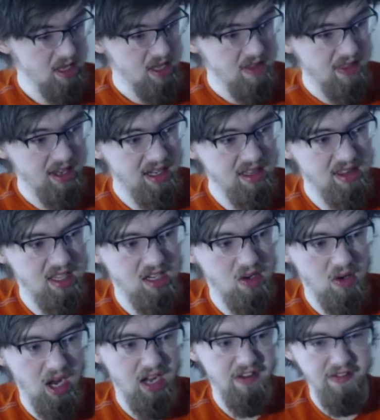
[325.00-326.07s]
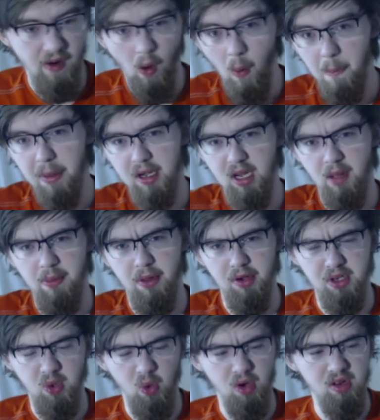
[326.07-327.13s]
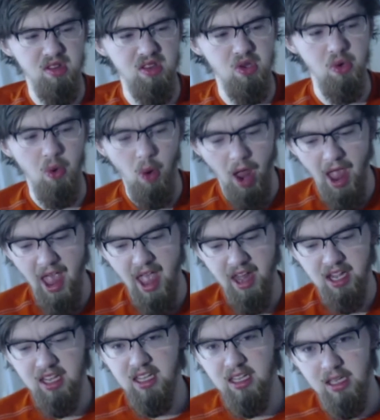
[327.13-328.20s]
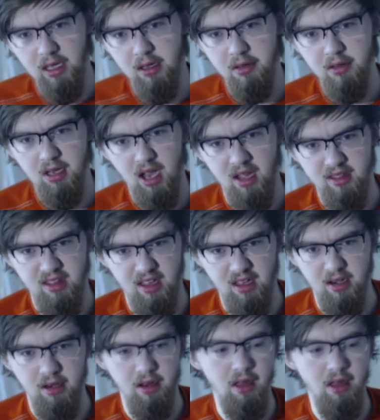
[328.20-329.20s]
that Nintendo kind of opened up their doors to any content.